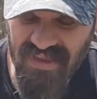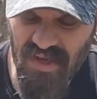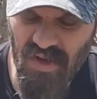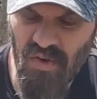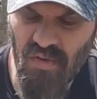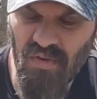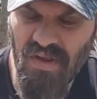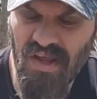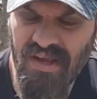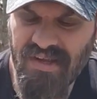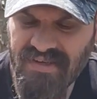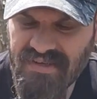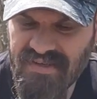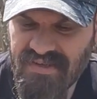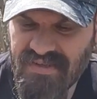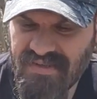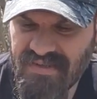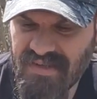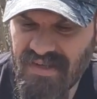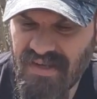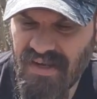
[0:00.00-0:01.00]
the Olight
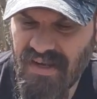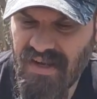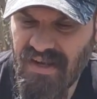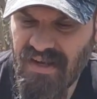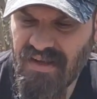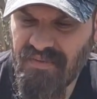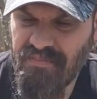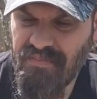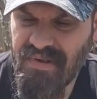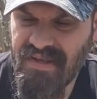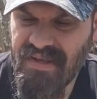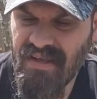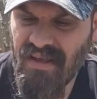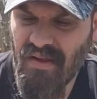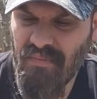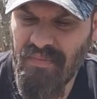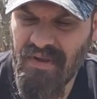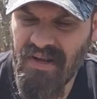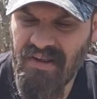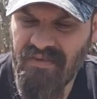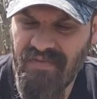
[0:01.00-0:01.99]

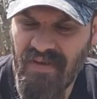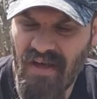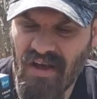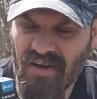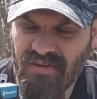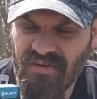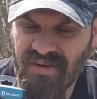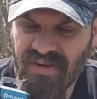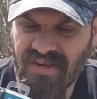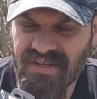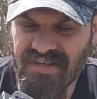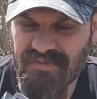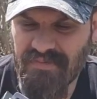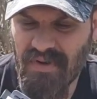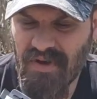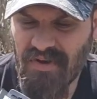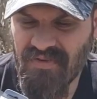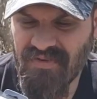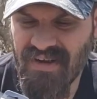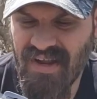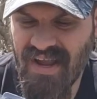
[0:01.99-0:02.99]
PL Mini Valkyrie is
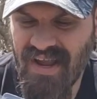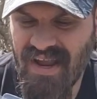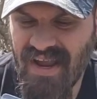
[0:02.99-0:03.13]
about